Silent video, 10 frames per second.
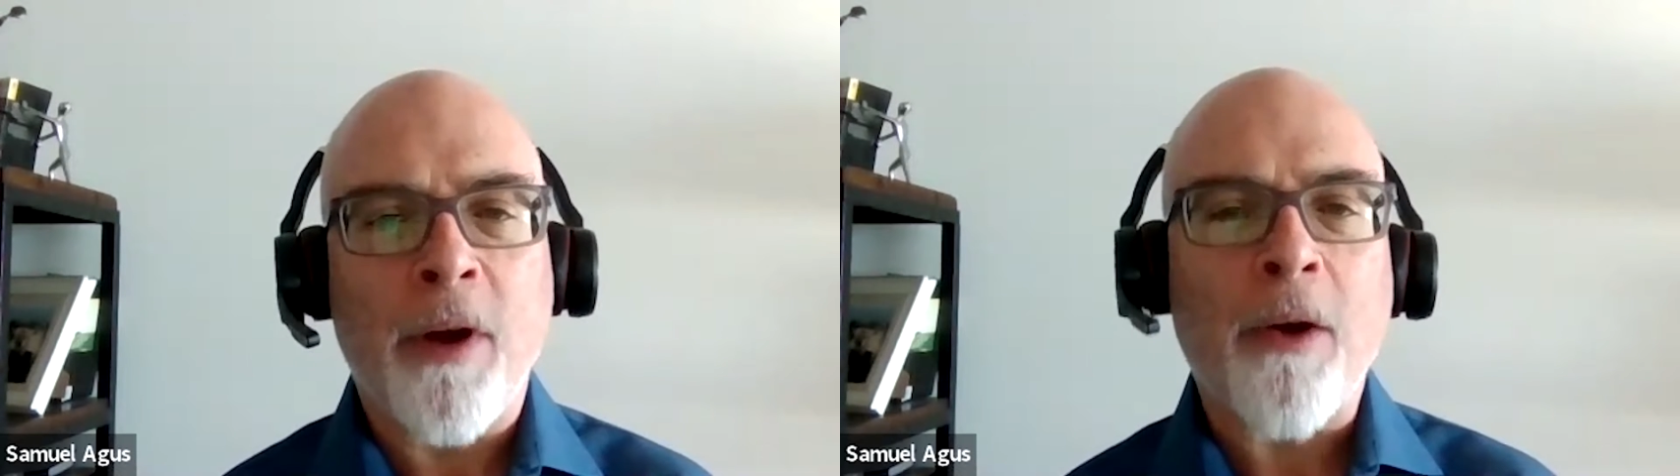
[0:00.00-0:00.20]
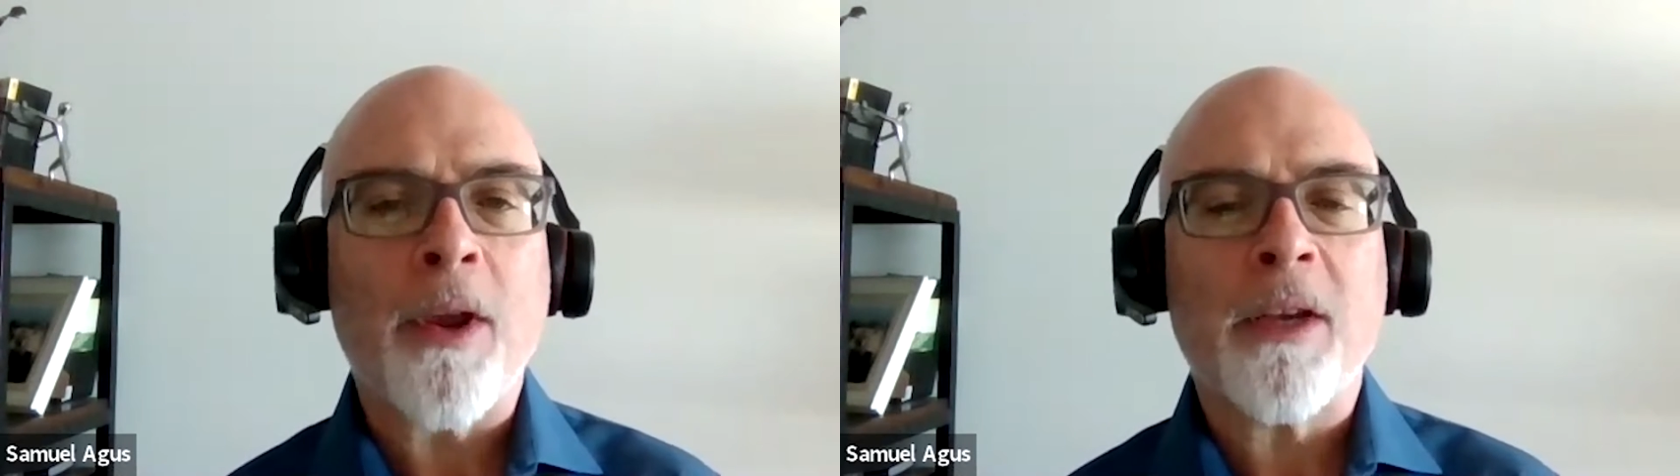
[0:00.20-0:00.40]

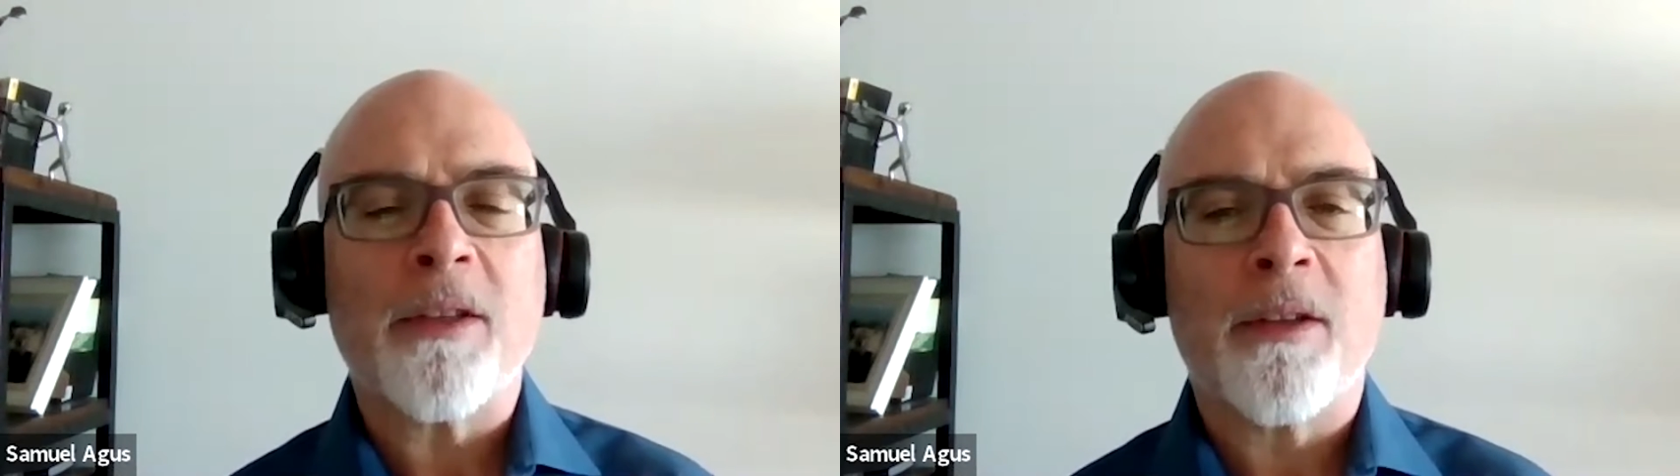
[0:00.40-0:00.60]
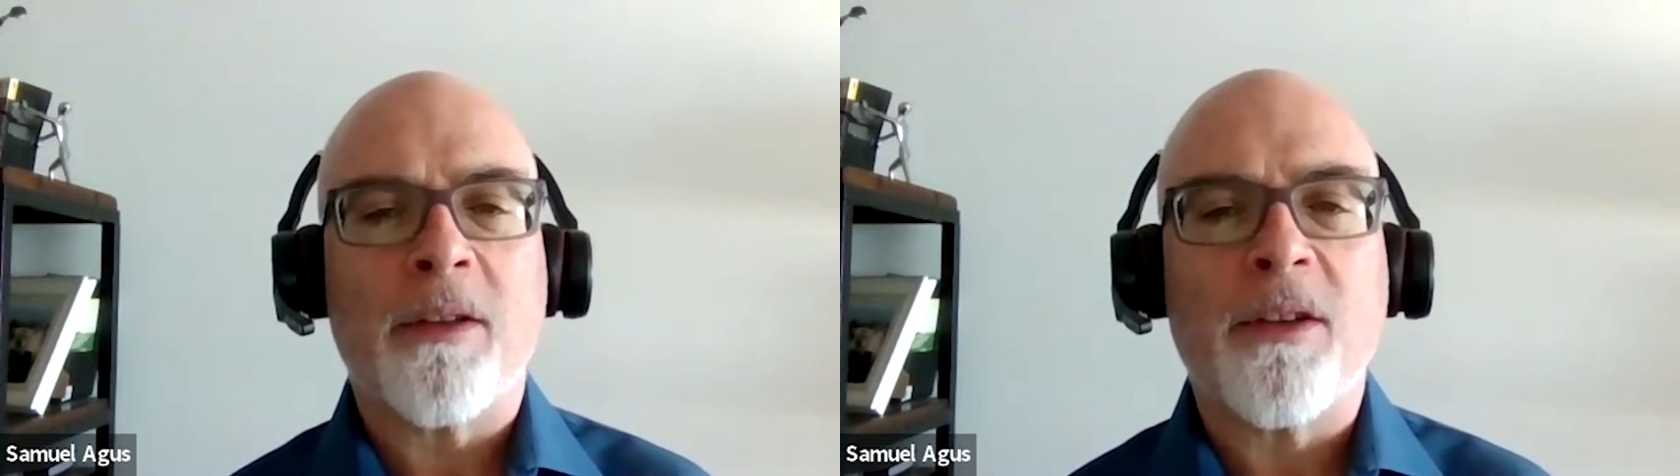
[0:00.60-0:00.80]

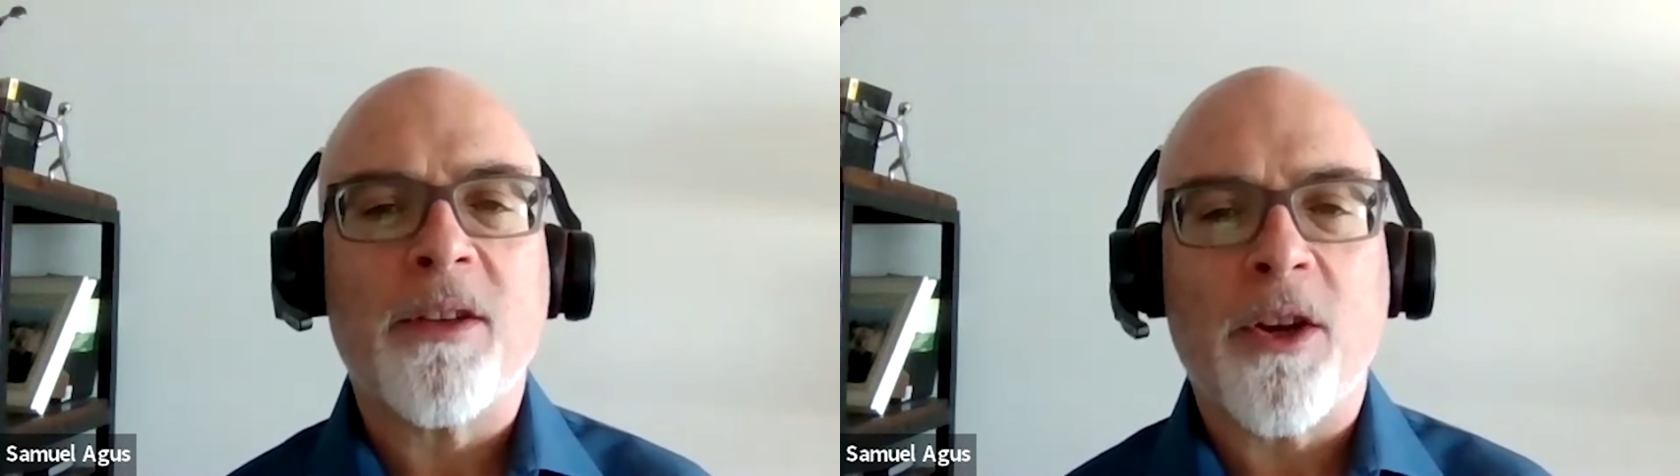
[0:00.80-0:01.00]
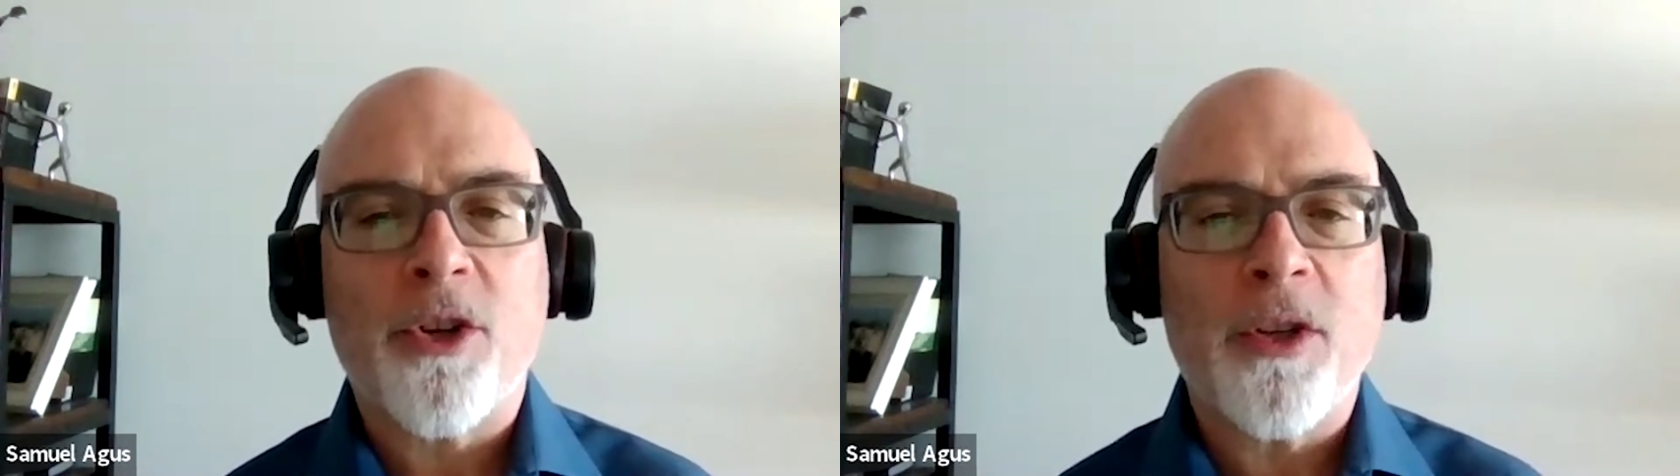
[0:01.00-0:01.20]
various
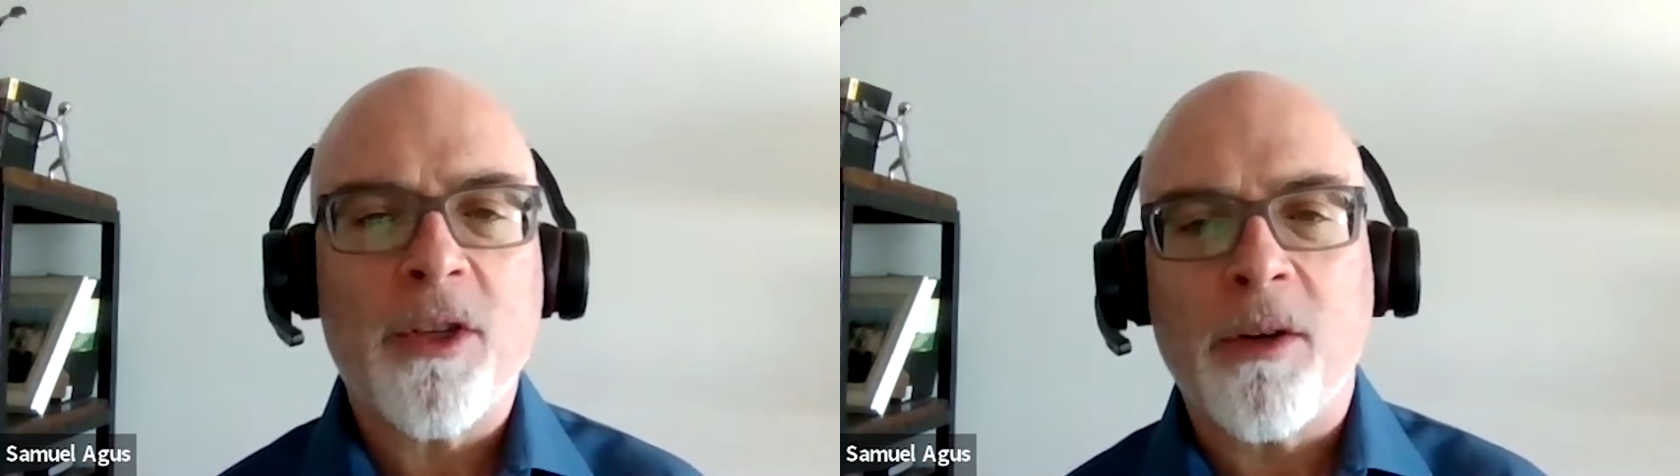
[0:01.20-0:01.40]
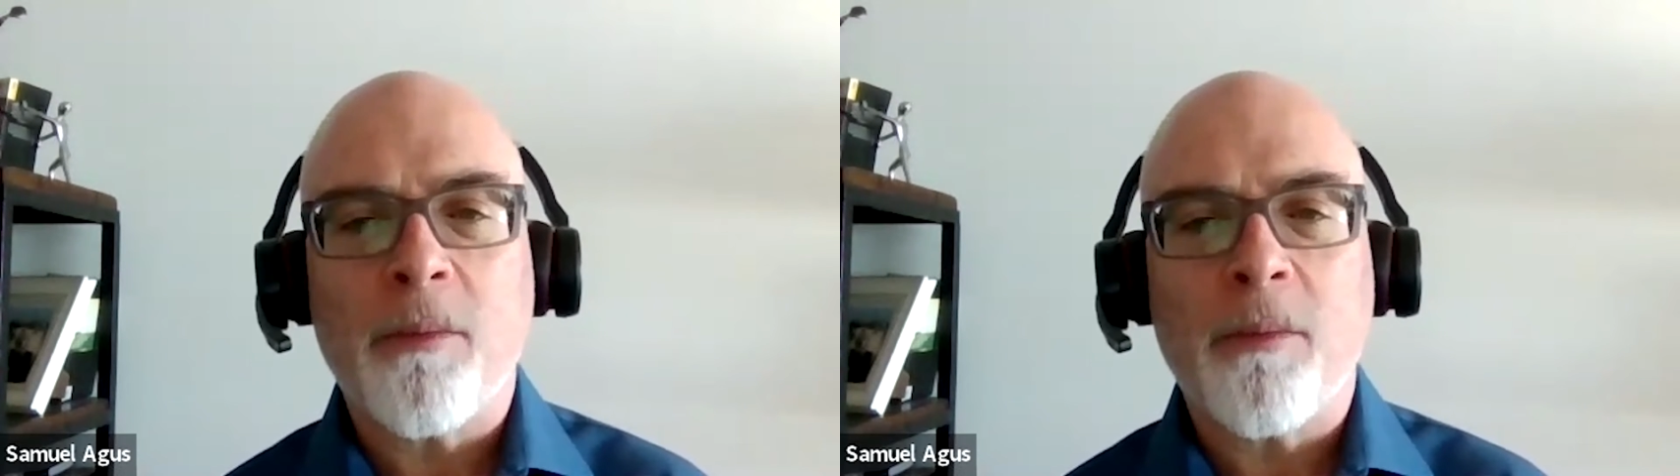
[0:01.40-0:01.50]
discussions